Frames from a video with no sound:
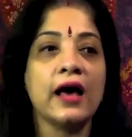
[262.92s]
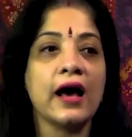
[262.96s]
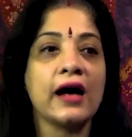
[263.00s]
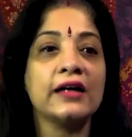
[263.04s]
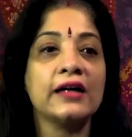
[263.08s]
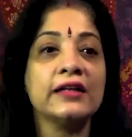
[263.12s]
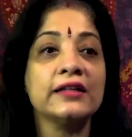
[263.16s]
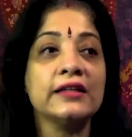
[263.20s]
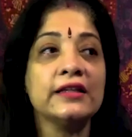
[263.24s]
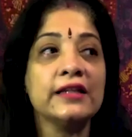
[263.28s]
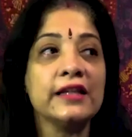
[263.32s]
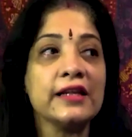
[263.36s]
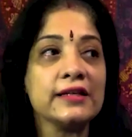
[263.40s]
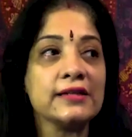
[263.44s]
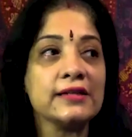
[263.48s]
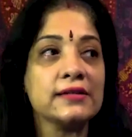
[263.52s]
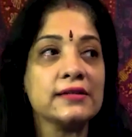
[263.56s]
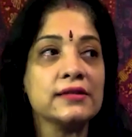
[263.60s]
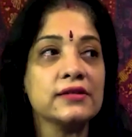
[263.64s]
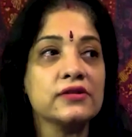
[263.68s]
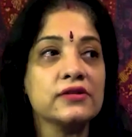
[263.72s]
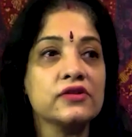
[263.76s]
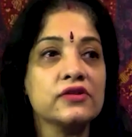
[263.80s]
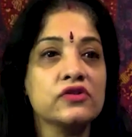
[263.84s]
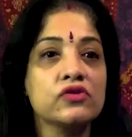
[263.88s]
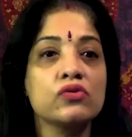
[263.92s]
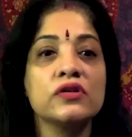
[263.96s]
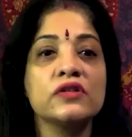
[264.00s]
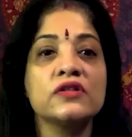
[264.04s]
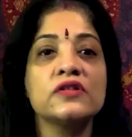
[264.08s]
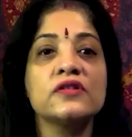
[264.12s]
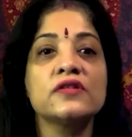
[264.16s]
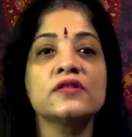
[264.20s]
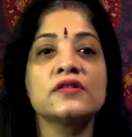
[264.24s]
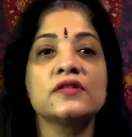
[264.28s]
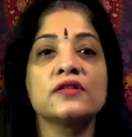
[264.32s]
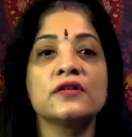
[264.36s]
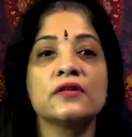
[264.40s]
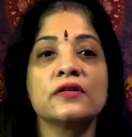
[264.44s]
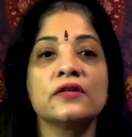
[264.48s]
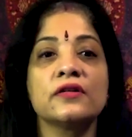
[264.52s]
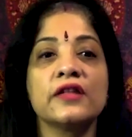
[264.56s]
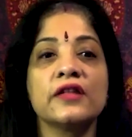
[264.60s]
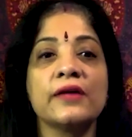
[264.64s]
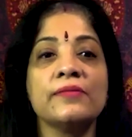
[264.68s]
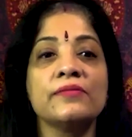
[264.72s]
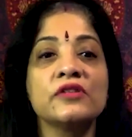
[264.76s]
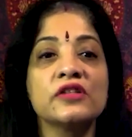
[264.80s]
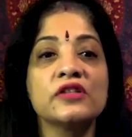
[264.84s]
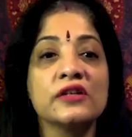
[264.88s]
Unless the students
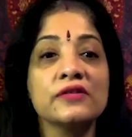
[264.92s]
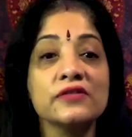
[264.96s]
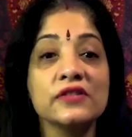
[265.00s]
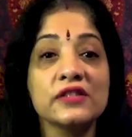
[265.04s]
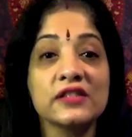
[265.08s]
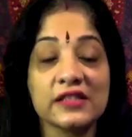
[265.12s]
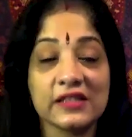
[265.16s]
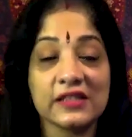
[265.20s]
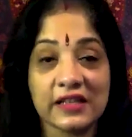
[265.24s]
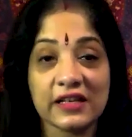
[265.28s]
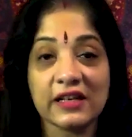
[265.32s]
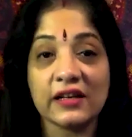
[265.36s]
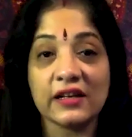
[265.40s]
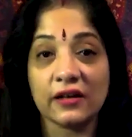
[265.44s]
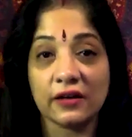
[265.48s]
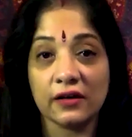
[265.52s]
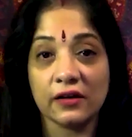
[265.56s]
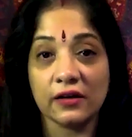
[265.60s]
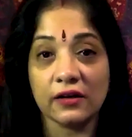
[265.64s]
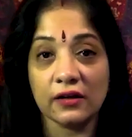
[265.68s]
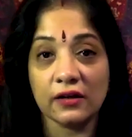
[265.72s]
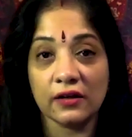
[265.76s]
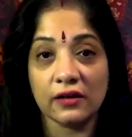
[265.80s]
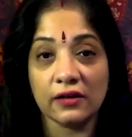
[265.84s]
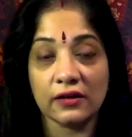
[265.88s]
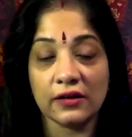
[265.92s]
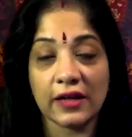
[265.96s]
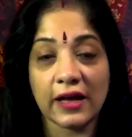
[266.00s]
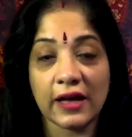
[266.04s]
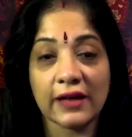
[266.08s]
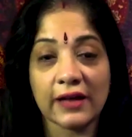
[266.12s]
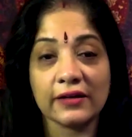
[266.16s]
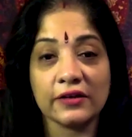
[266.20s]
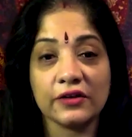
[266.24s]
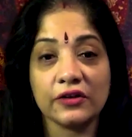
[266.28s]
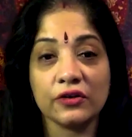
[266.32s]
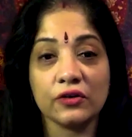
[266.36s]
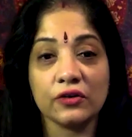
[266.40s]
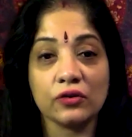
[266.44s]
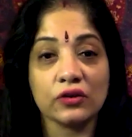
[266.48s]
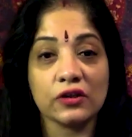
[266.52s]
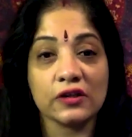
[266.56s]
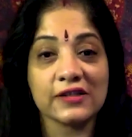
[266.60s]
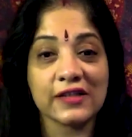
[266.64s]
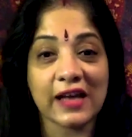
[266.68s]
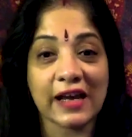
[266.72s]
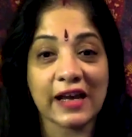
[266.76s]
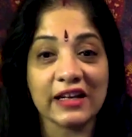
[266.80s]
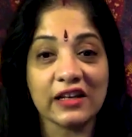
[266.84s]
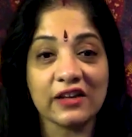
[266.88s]
themselves see that, the
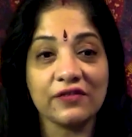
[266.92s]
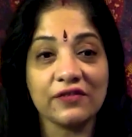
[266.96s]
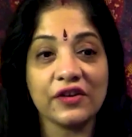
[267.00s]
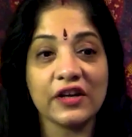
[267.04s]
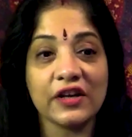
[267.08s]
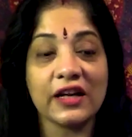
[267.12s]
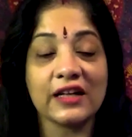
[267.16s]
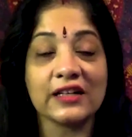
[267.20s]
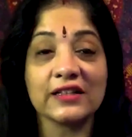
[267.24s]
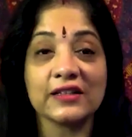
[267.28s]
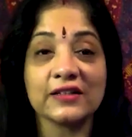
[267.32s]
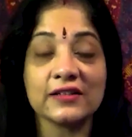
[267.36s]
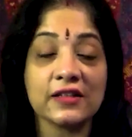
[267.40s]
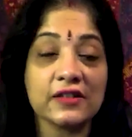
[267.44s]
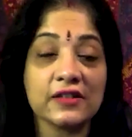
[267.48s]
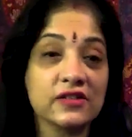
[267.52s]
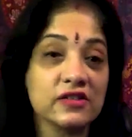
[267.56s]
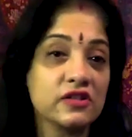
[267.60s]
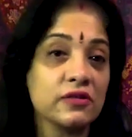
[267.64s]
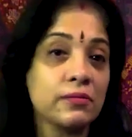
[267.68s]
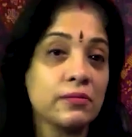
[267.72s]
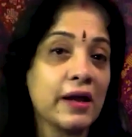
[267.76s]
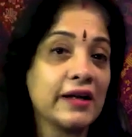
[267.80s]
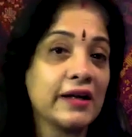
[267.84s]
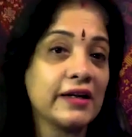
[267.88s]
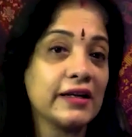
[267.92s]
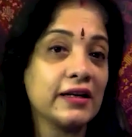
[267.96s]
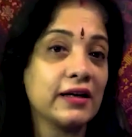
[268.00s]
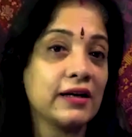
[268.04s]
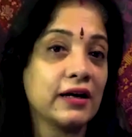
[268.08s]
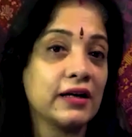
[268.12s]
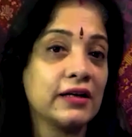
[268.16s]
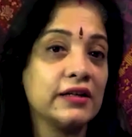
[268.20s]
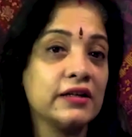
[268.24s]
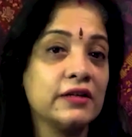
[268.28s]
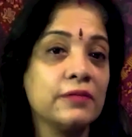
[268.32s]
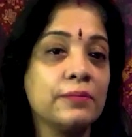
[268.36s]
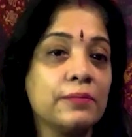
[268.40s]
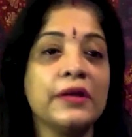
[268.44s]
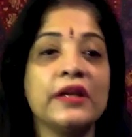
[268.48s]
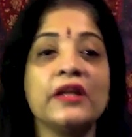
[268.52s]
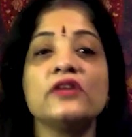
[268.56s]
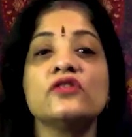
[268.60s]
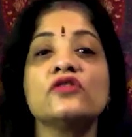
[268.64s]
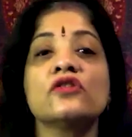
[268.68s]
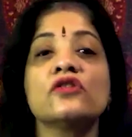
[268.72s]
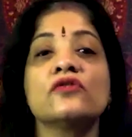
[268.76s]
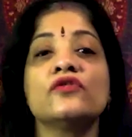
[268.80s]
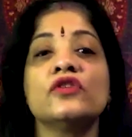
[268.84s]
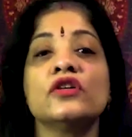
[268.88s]
scientific and the systematic
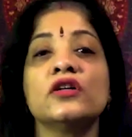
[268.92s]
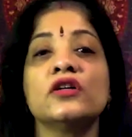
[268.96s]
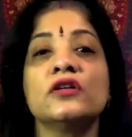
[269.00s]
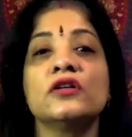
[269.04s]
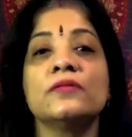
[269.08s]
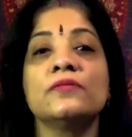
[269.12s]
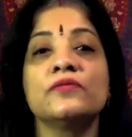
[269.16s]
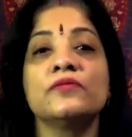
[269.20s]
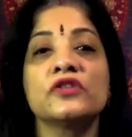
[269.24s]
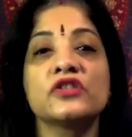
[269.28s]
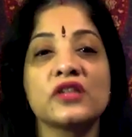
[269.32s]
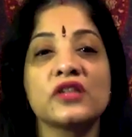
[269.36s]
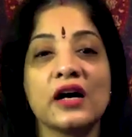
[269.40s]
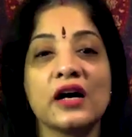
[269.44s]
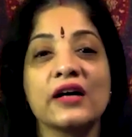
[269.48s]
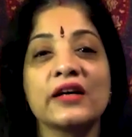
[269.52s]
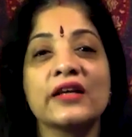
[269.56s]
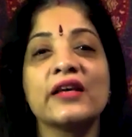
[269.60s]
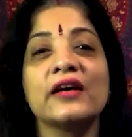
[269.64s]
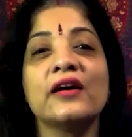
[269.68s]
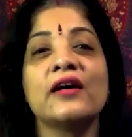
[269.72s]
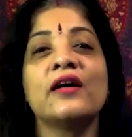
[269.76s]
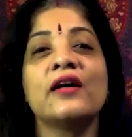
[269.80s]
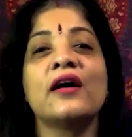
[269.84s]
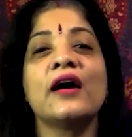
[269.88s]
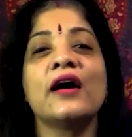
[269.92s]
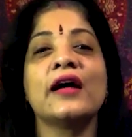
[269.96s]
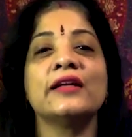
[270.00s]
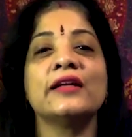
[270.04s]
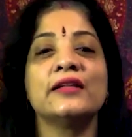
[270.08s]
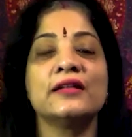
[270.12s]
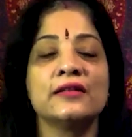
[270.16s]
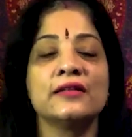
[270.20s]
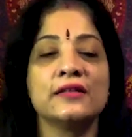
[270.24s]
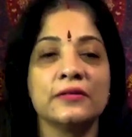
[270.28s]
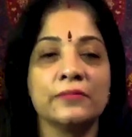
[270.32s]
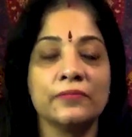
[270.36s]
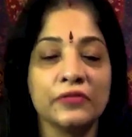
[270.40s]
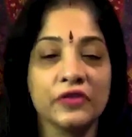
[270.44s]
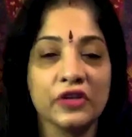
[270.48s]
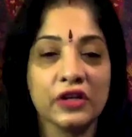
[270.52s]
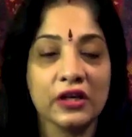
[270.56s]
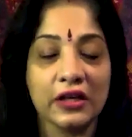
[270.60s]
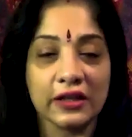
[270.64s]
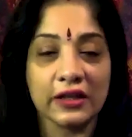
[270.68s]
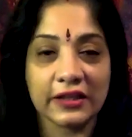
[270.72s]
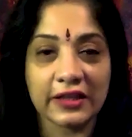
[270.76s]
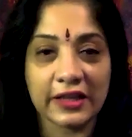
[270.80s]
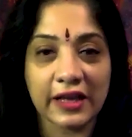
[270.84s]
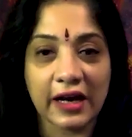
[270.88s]
underpinnings of the Sankhya and the
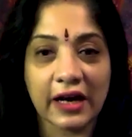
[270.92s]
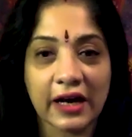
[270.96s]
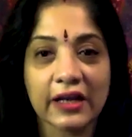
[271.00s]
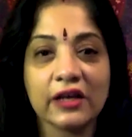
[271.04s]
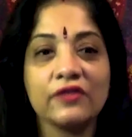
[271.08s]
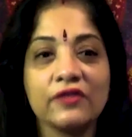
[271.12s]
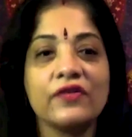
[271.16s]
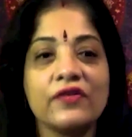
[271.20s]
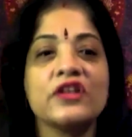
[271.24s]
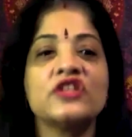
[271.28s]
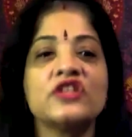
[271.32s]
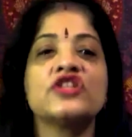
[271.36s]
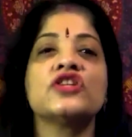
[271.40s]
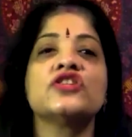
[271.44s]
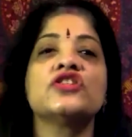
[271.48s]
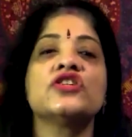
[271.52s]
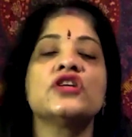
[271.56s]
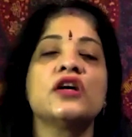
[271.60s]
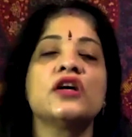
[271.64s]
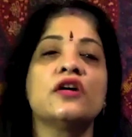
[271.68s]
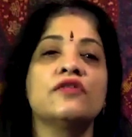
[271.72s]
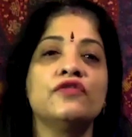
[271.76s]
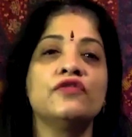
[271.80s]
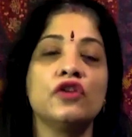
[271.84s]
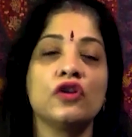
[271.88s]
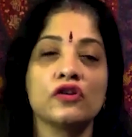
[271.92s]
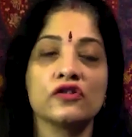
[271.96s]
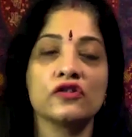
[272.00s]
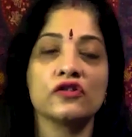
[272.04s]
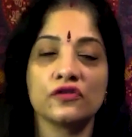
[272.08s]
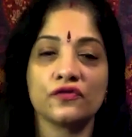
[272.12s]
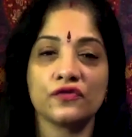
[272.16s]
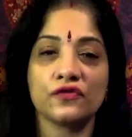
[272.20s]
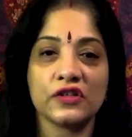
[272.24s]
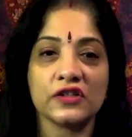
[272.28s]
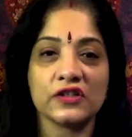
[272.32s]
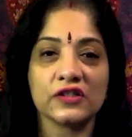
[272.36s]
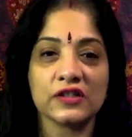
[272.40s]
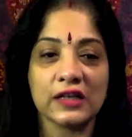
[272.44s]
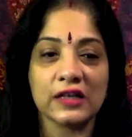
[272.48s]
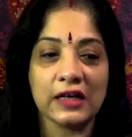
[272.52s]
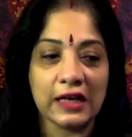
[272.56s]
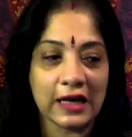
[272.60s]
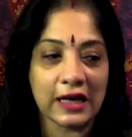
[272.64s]
Nyaya Vaisheshika philosophies,